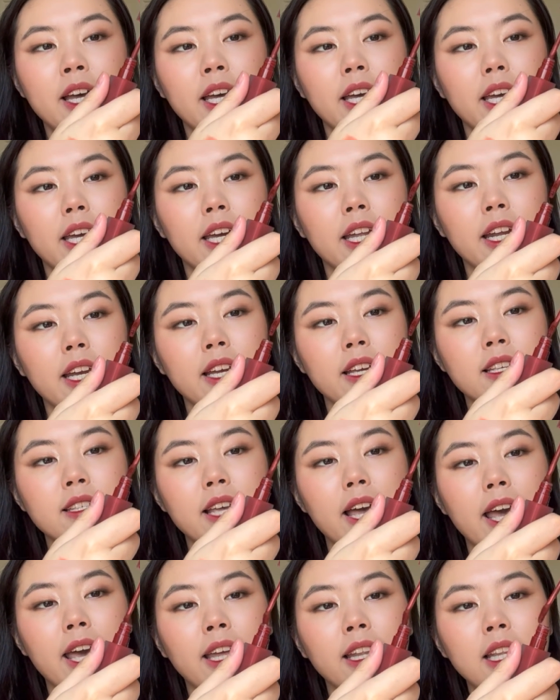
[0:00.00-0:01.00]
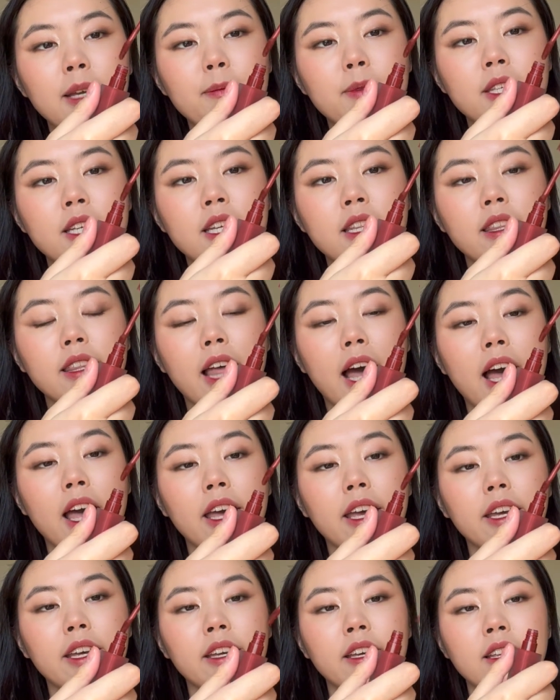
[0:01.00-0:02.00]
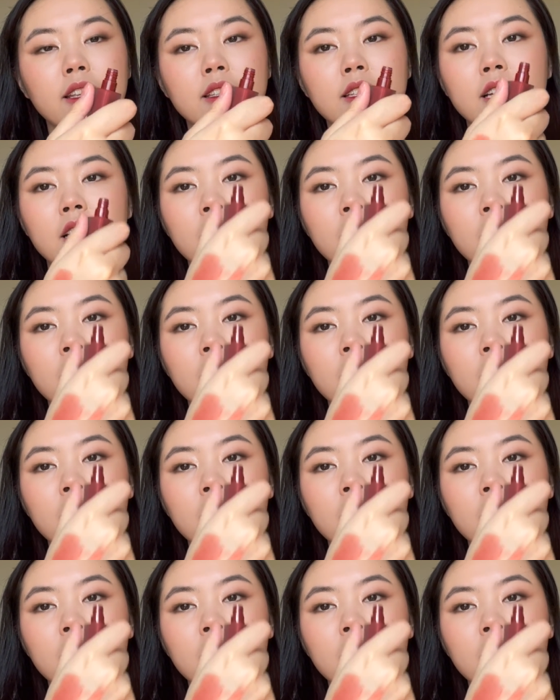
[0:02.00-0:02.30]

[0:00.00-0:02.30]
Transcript: It is a lip tint that is